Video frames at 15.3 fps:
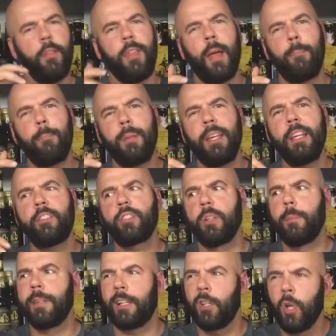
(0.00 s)
That peach, a
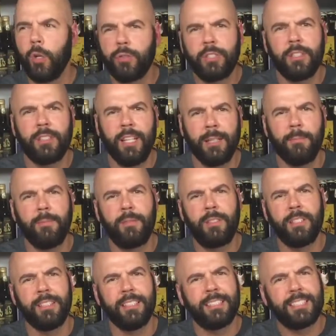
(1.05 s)
little bit closer to
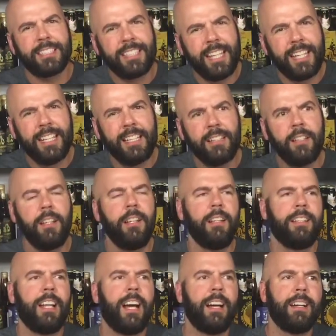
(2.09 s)
the skin.
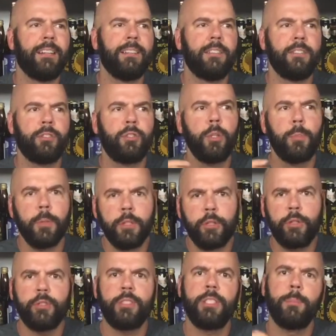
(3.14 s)
Not super
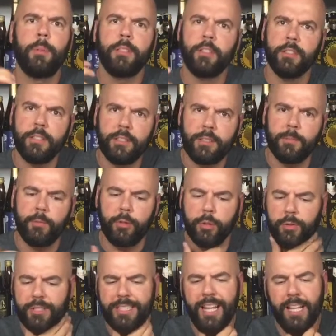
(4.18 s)
juicy, but there is some
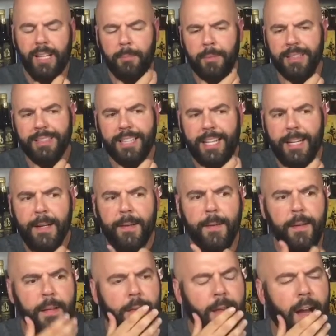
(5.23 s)
juicy element there.